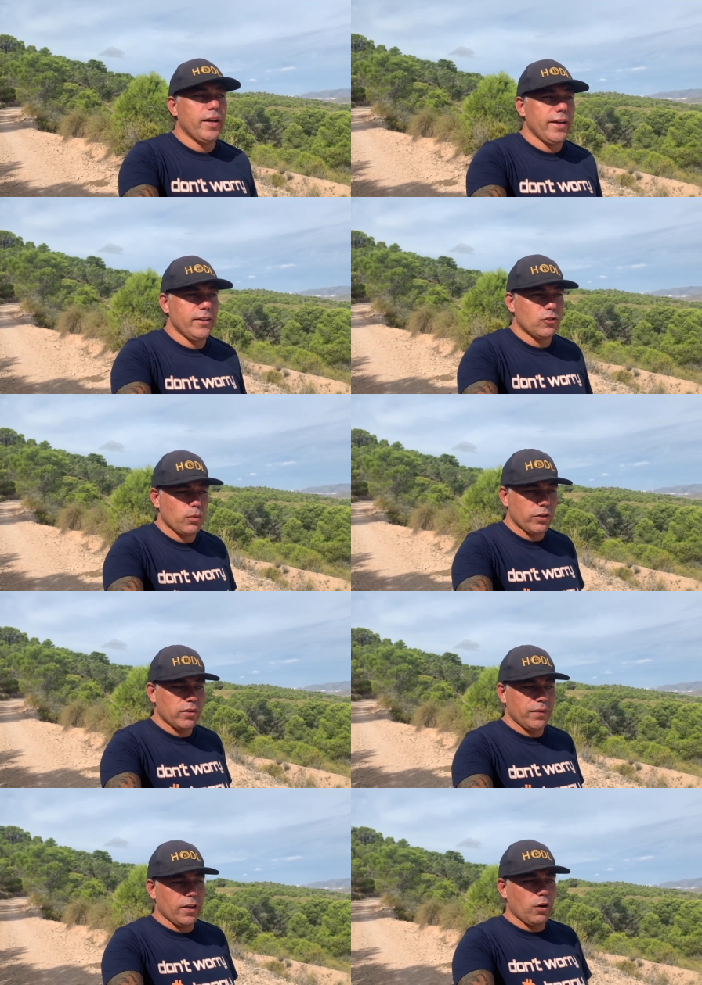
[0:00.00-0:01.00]
in
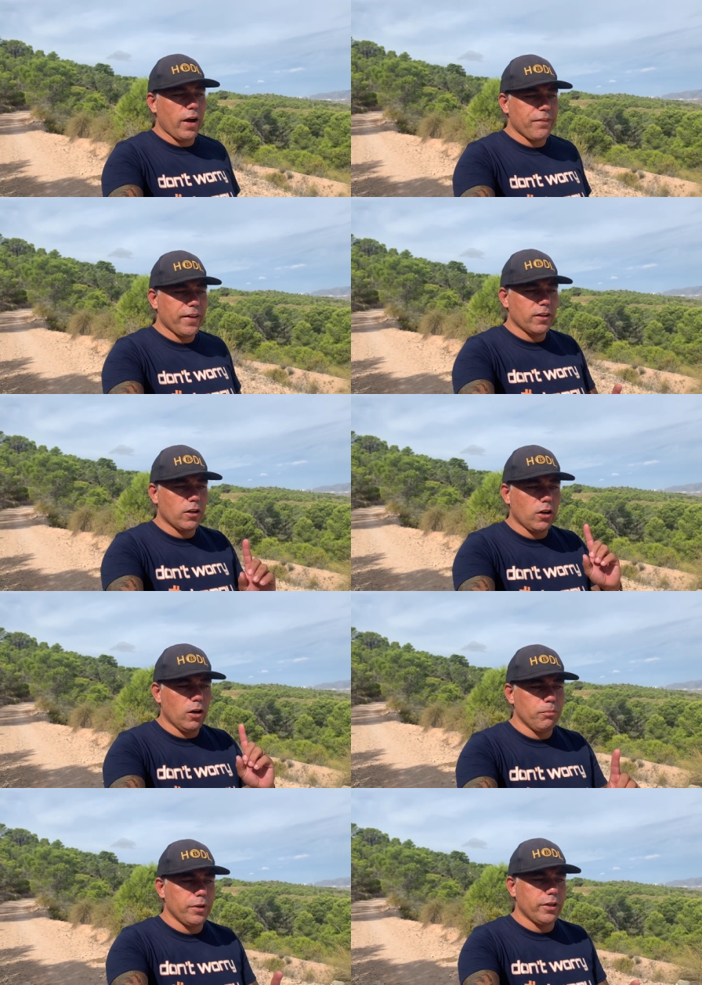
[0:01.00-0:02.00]
Switzerland now. I think the
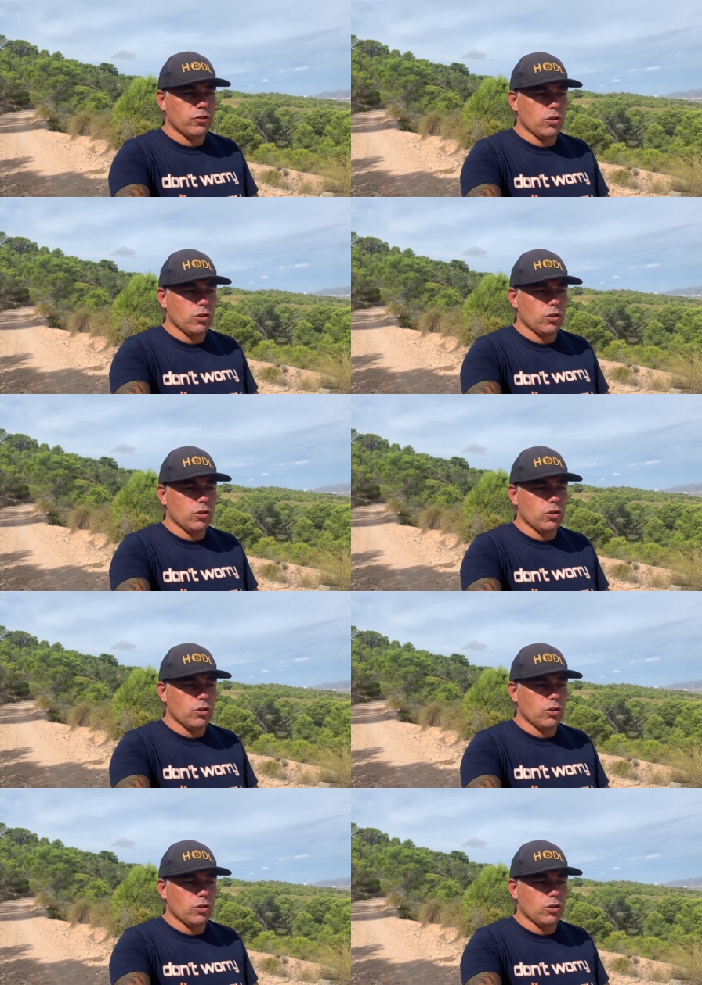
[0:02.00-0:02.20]
company is